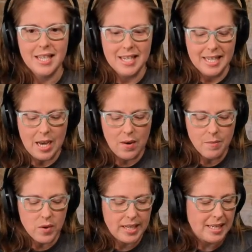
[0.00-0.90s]
Now I'm
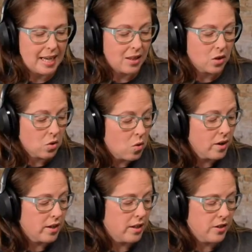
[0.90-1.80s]
going to take the
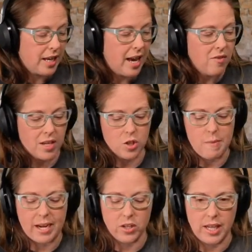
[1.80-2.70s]
1/8"
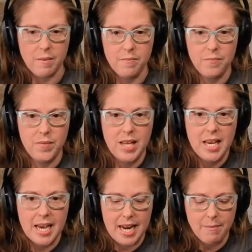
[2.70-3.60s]
maker tape
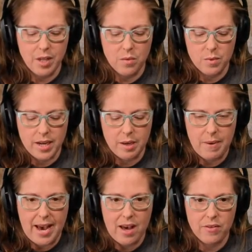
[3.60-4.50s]
and I'm going to run a
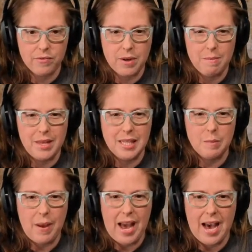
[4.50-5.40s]
path from this
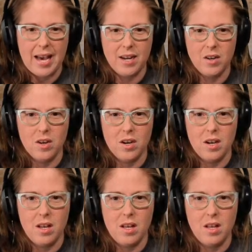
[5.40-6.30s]
pad
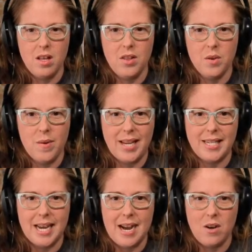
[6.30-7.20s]
all the way
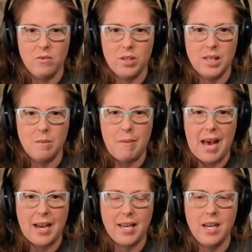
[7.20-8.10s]
down to the
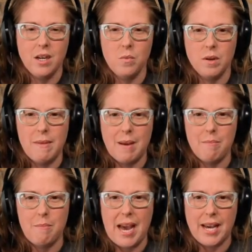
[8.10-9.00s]
back here where my
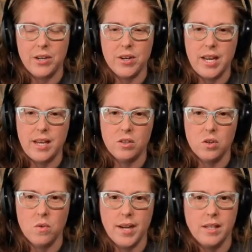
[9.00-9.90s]
battery is
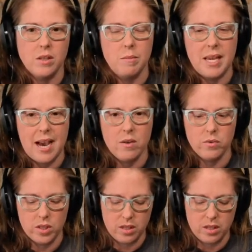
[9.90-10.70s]
going to be housed.